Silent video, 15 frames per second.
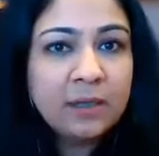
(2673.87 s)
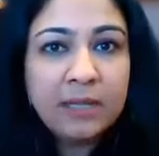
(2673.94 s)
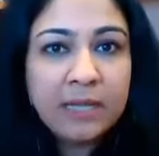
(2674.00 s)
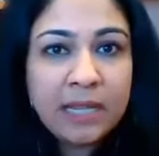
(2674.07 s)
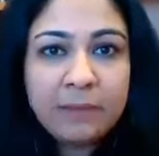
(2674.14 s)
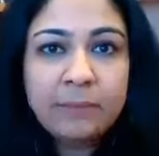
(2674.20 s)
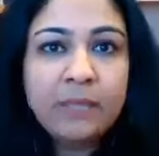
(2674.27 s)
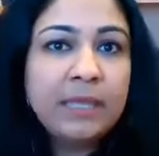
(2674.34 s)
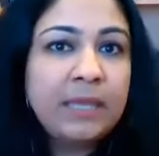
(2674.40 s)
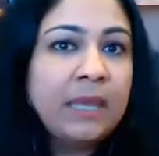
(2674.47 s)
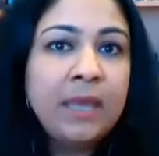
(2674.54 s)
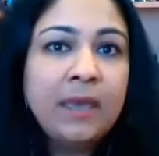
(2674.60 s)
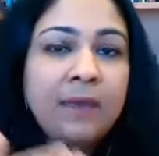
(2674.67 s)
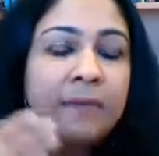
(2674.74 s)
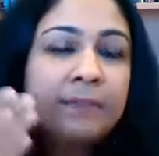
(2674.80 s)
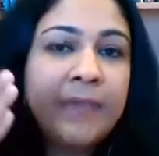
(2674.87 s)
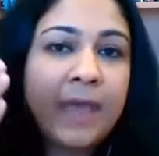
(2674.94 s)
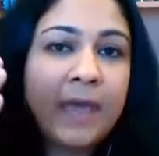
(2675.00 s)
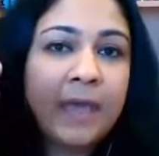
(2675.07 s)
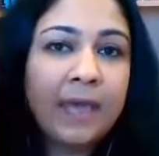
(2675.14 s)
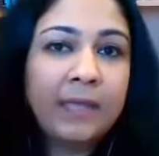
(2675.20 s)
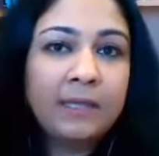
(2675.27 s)
Namely,
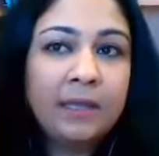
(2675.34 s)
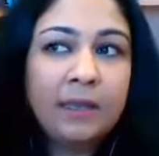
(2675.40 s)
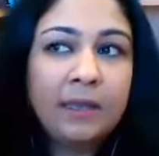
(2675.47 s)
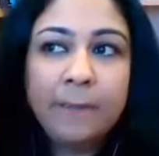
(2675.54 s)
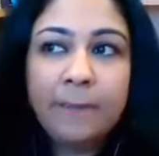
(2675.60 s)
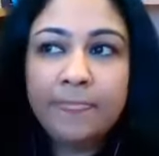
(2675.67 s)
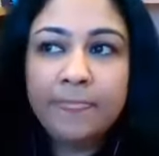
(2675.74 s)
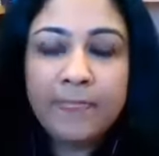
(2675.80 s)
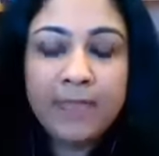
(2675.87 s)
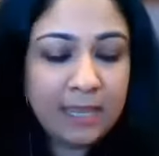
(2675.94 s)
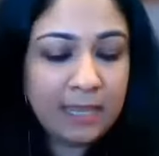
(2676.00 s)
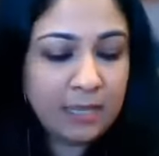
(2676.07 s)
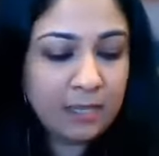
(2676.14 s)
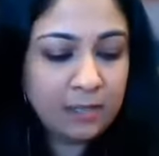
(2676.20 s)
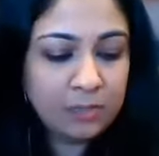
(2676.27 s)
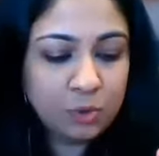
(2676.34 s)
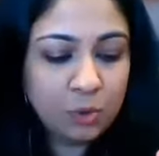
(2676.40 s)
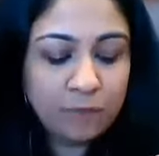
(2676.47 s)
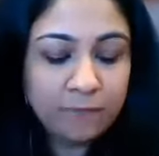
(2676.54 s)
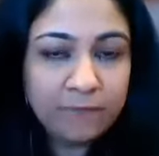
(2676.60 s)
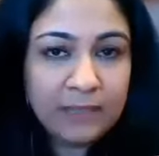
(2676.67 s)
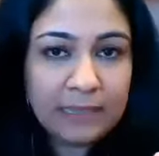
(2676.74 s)
that they
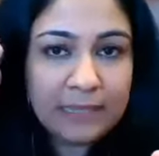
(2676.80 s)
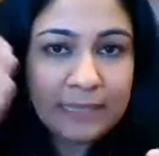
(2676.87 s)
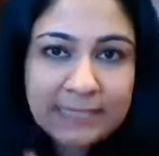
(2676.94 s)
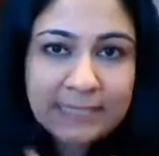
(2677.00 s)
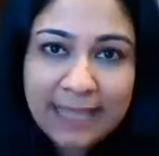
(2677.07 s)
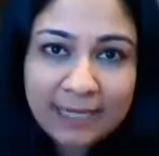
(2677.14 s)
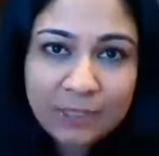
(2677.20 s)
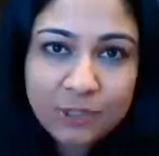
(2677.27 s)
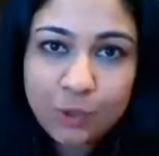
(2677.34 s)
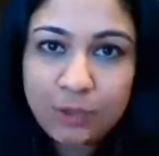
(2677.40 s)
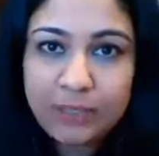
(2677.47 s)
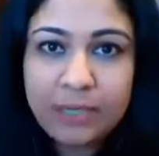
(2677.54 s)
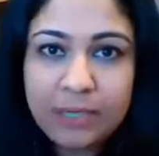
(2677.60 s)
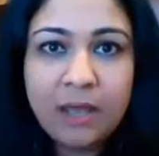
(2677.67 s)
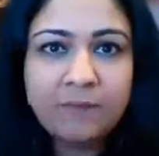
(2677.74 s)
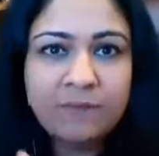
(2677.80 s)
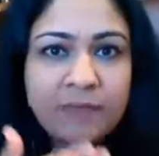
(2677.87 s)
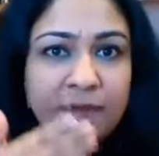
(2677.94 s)
don't feel intellectual enough.